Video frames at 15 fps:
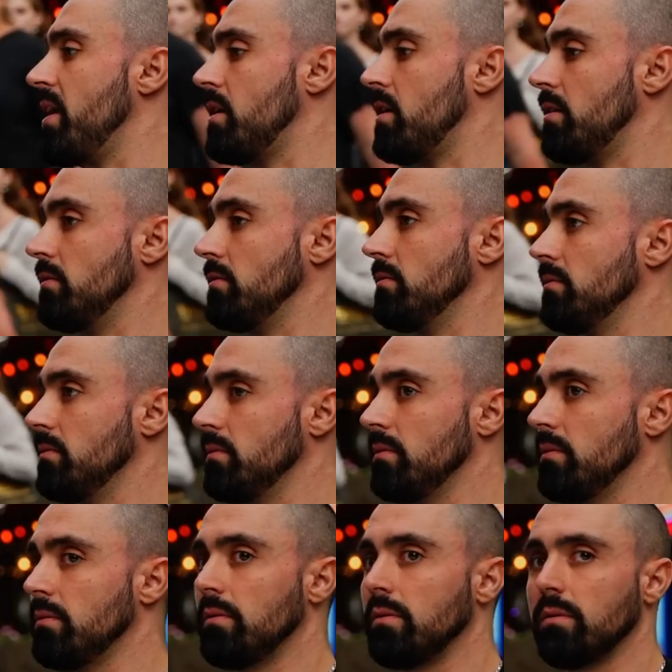drinking's bad for
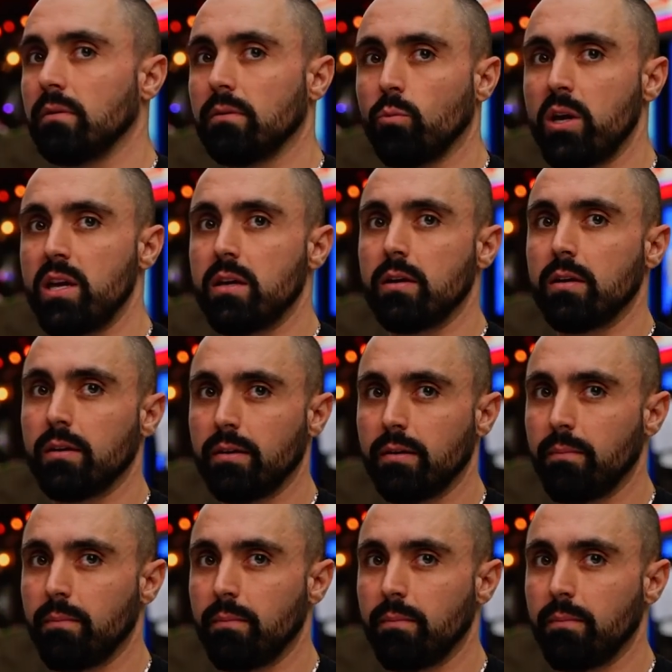them. You know what I mean?